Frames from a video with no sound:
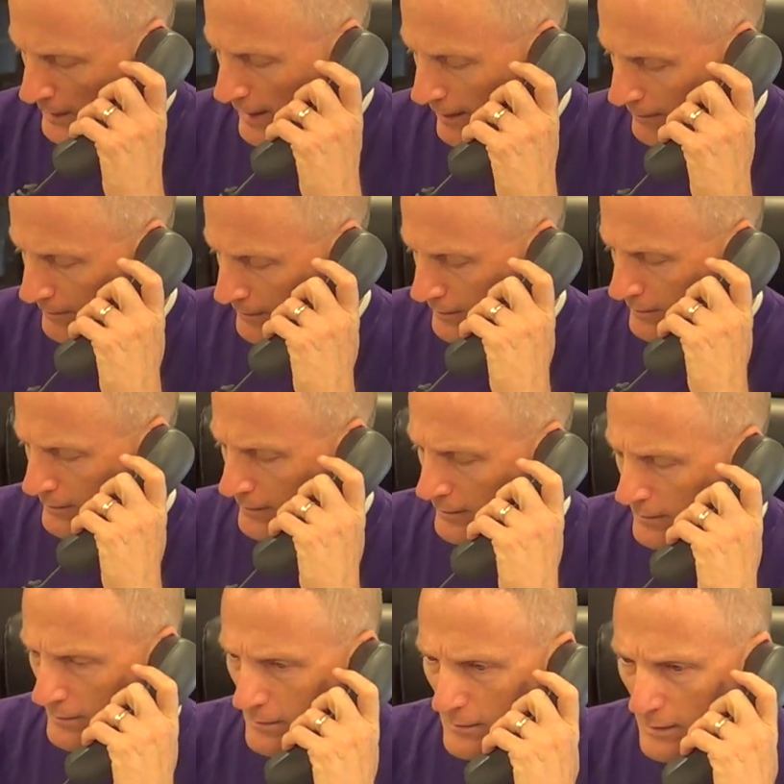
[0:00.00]

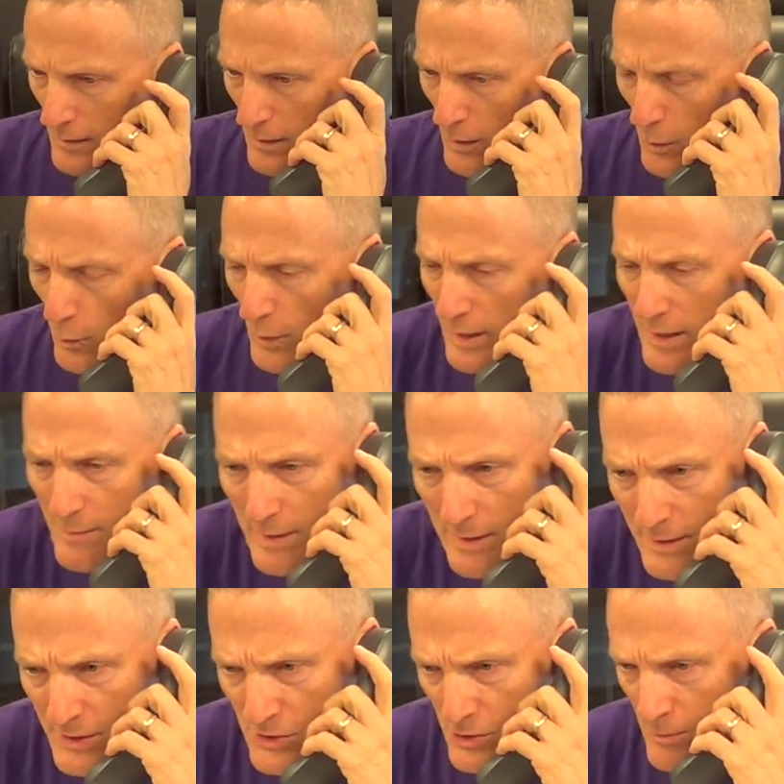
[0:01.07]
Yeah. What do you
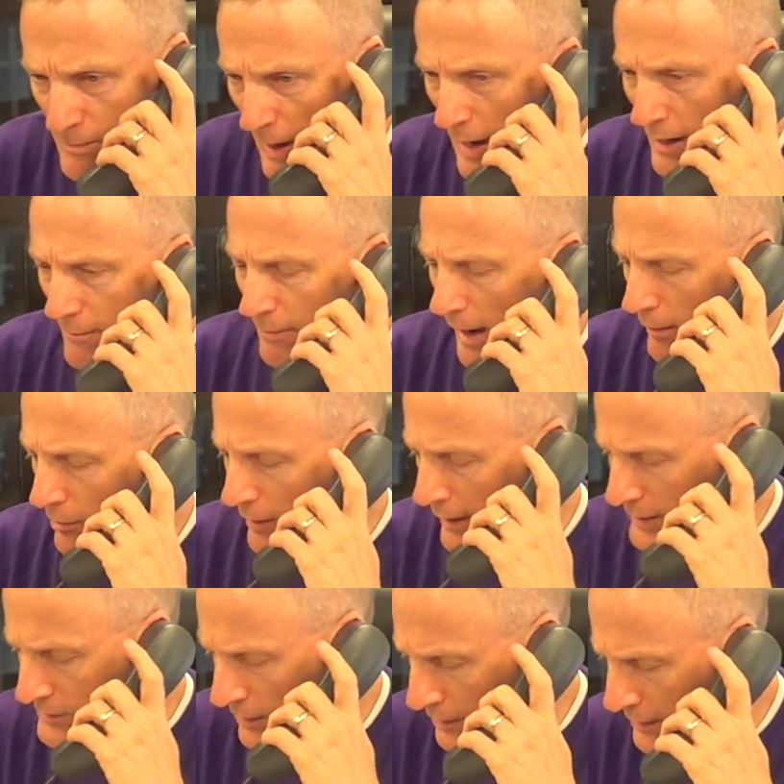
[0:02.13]
mean that Chewbacca
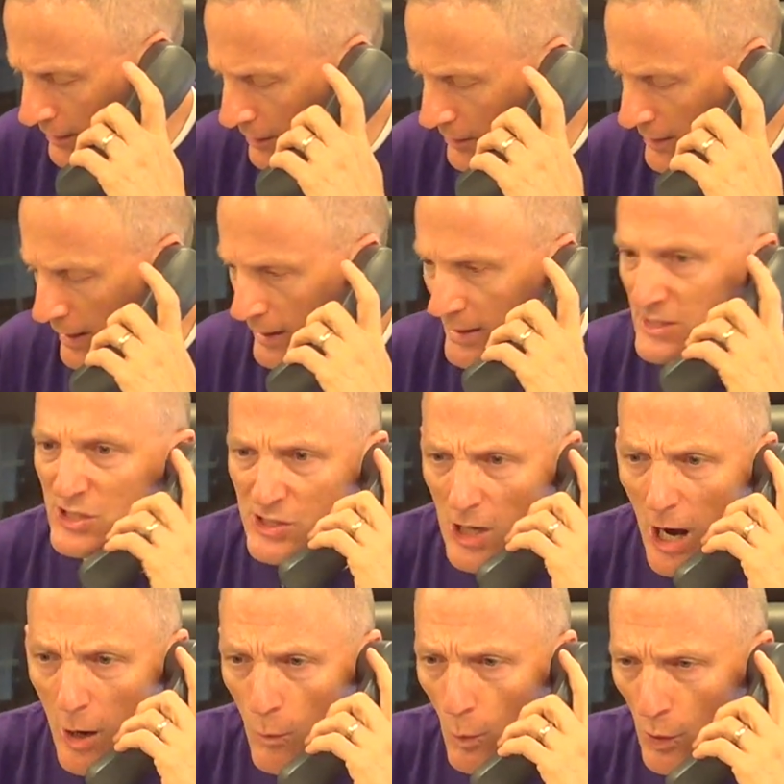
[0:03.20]
bobbleheads aren't here yet? It's
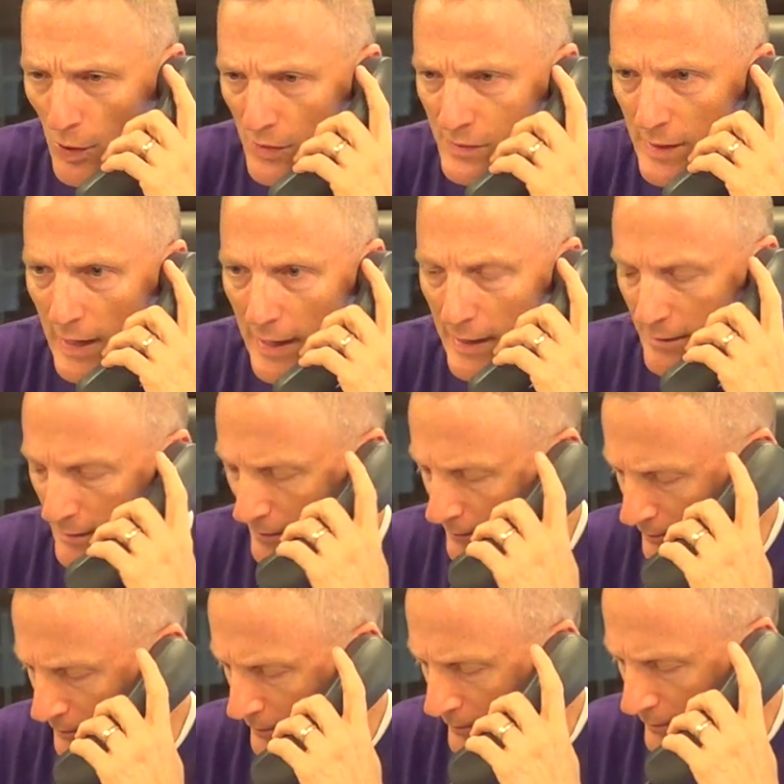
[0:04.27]
Star Wars night.
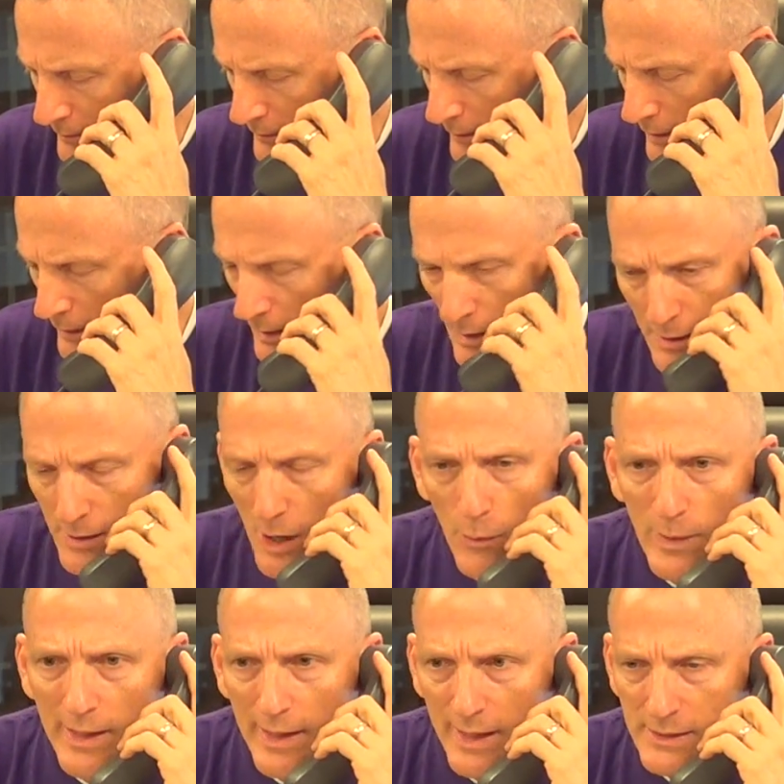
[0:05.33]
Now
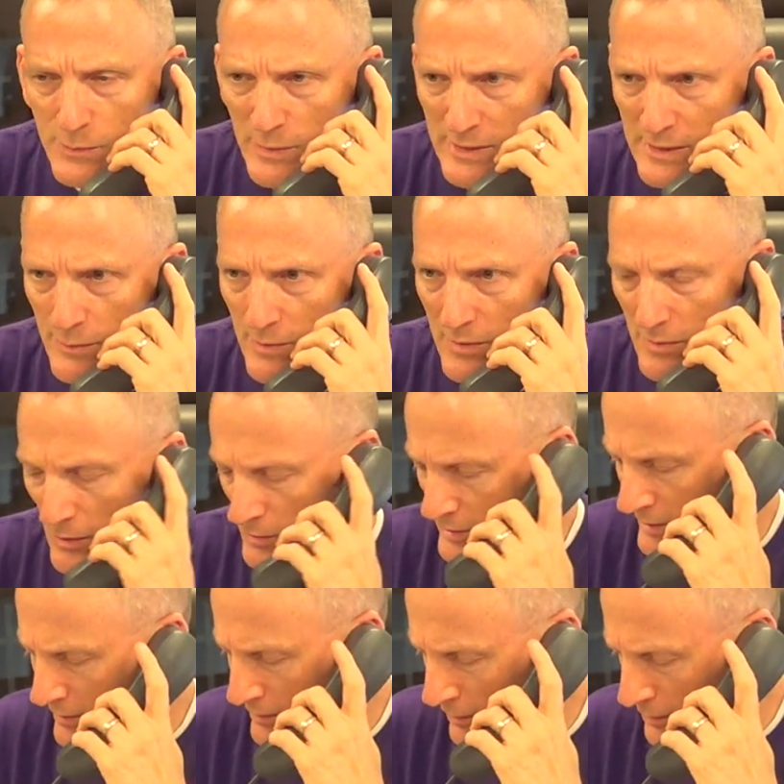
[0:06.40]
we can't switch it with
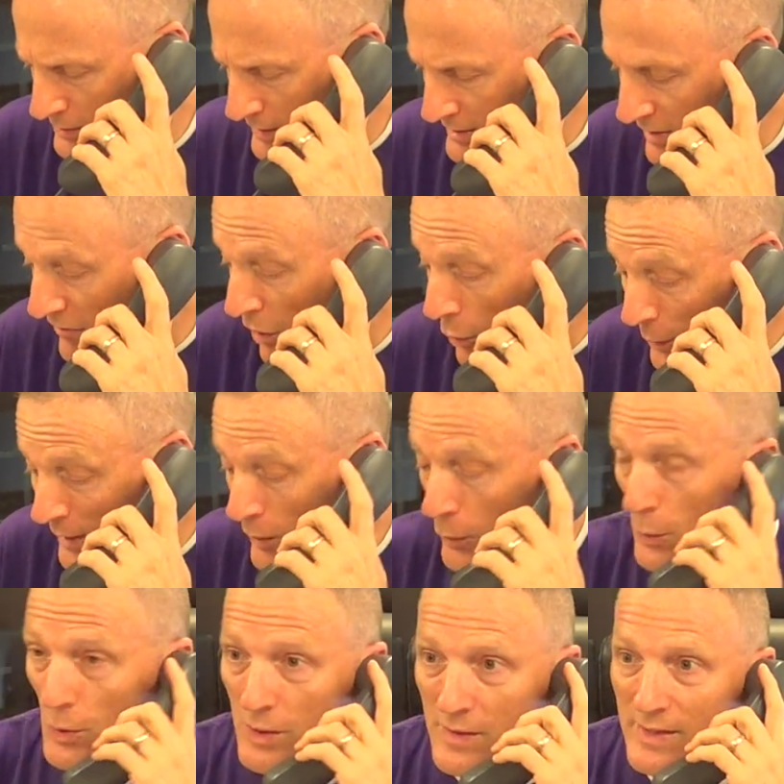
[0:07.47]
Thirsty Thursdays. I've already
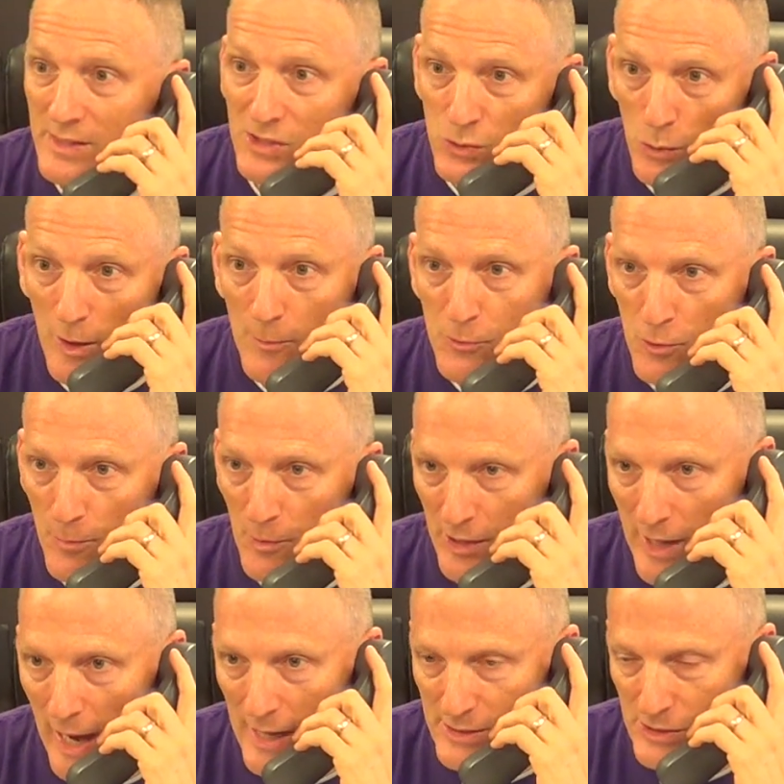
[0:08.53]
ordered the Stormtrooper
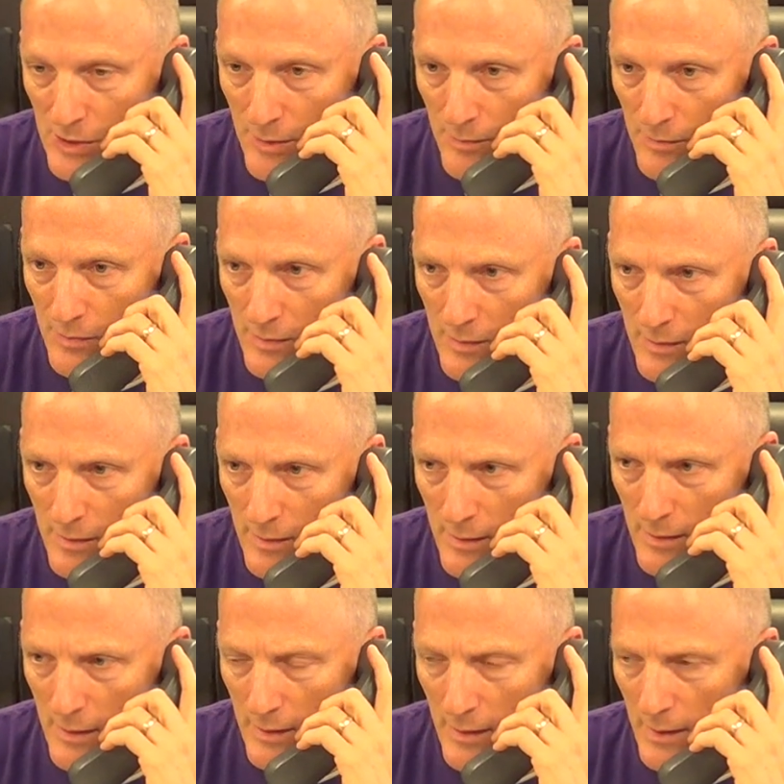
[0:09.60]
costumes.
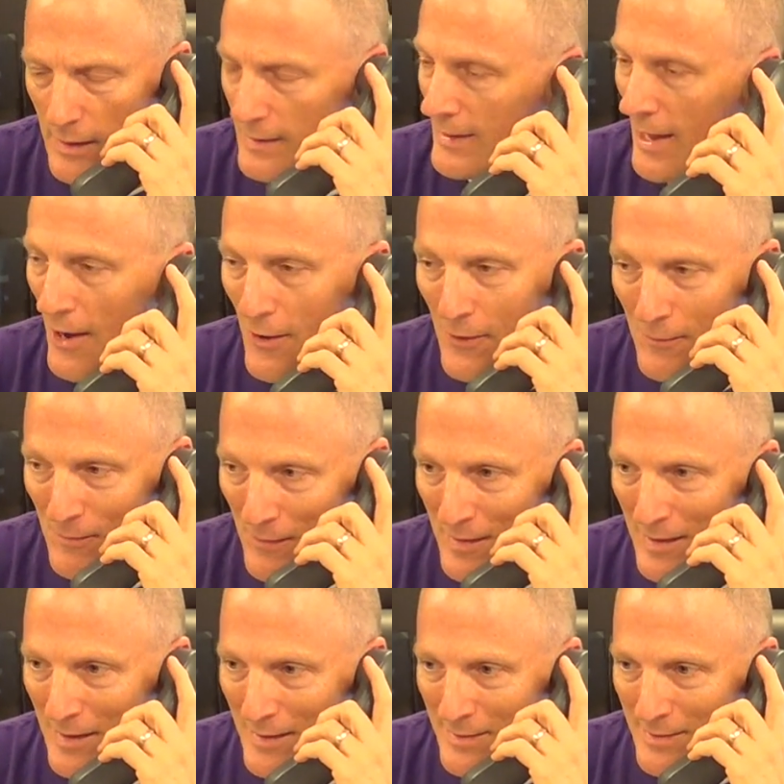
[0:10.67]
Now,
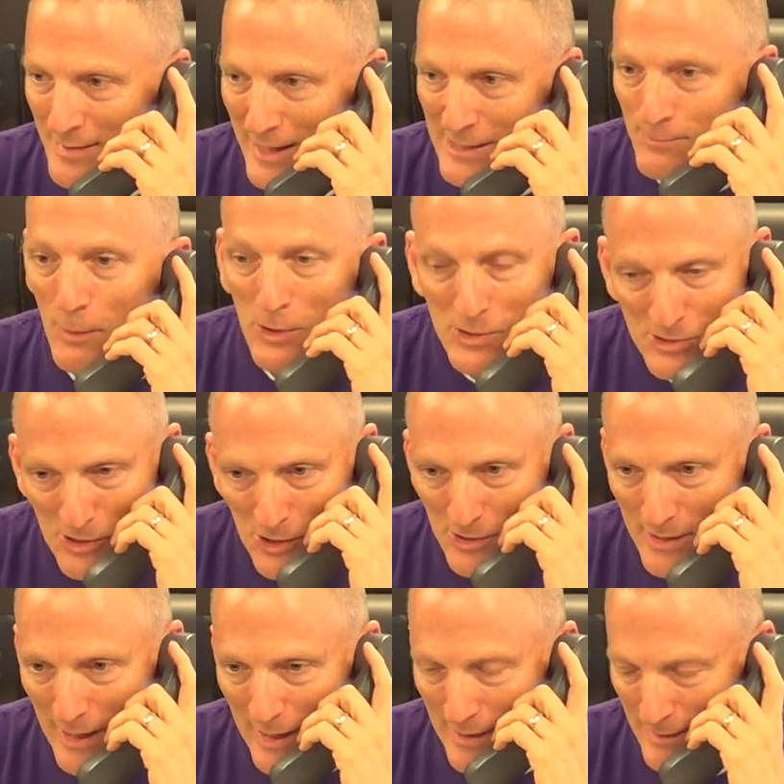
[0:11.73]
that's Birdzerk
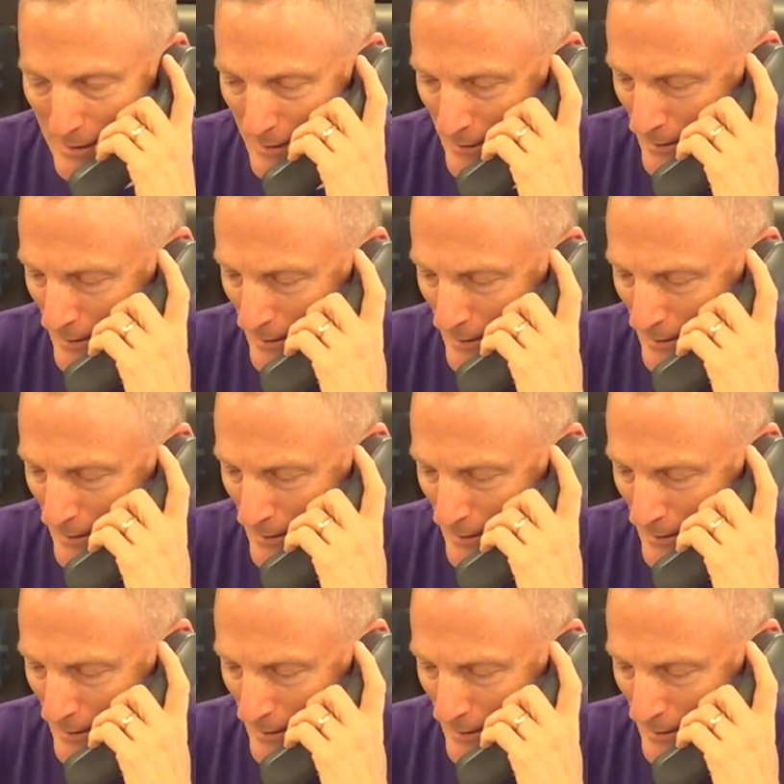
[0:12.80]
night.